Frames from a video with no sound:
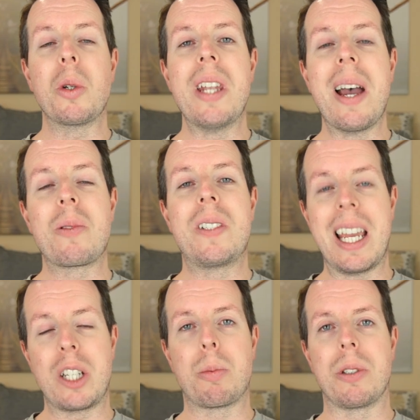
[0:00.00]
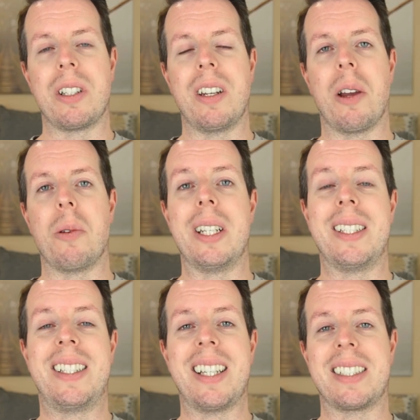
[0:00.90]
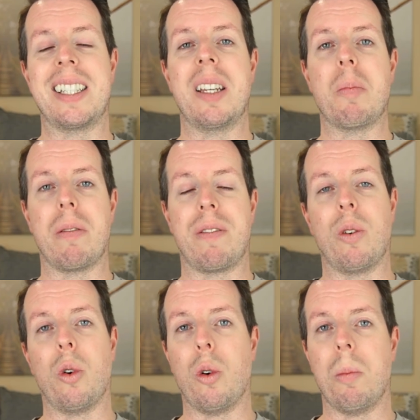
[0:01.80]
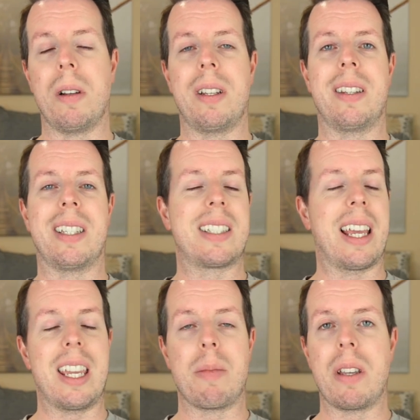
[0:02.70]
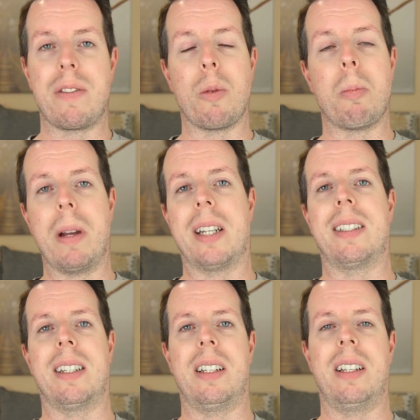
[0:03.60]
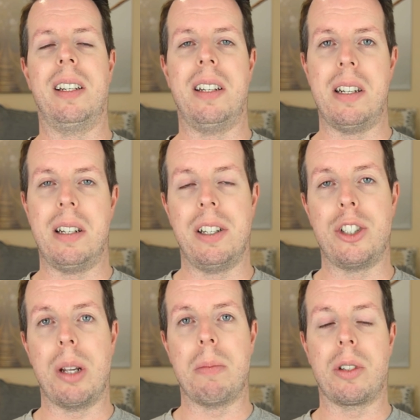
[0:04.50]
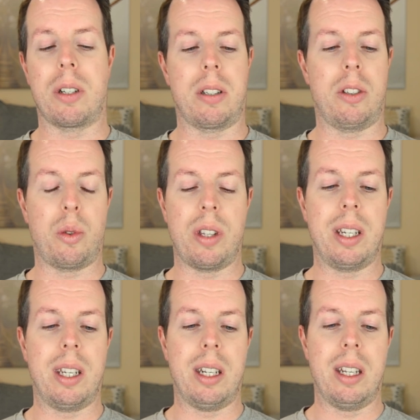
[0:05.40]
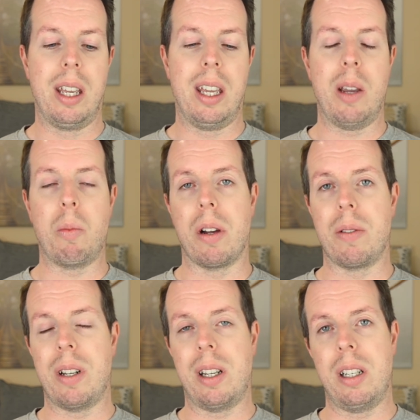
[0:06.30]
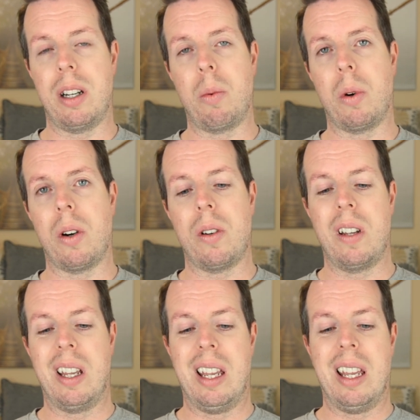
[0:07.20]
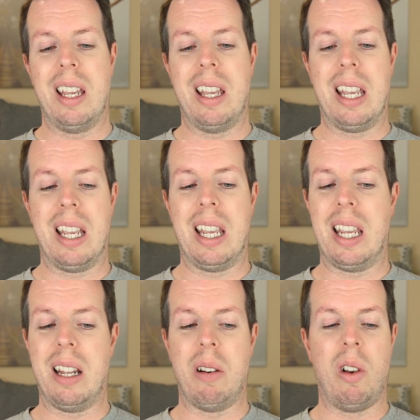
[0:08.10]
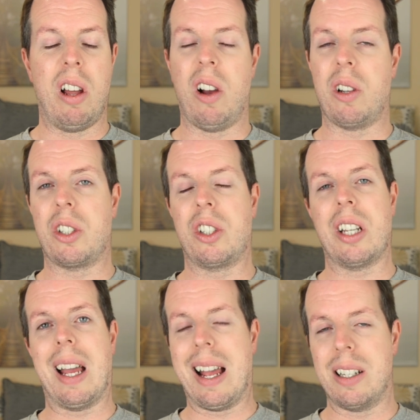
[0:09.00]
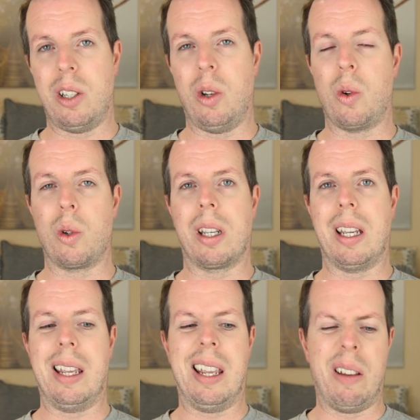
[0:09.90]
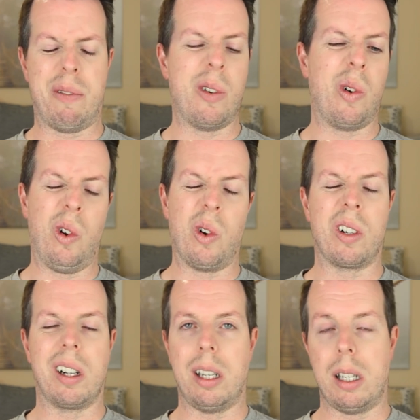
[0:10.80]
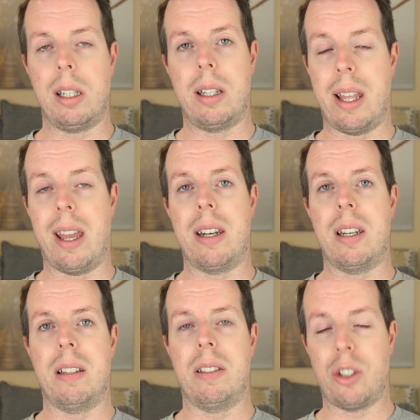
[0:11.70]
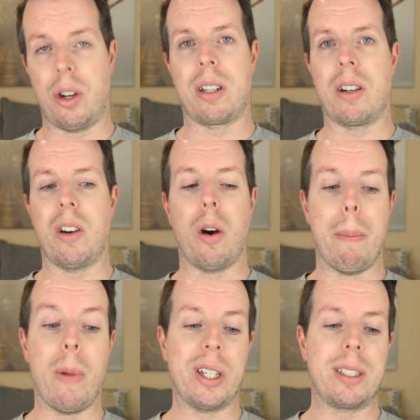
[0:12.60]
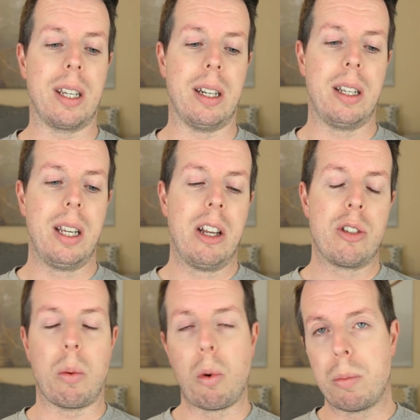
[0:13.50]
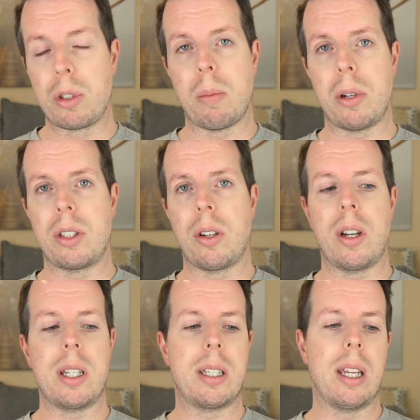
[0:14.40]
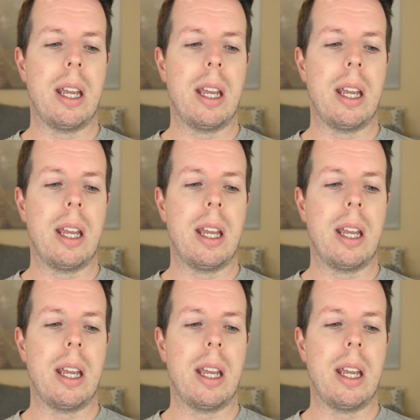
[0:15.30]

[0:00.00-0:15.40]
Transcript: you're now desperate to know is, does it perform the same, if not better, than the Le Gemme TYGAR? You're thinking it won't. And you know what? It lasts as long, if not longer, than TYGAR on my skin. So I wore them side by side.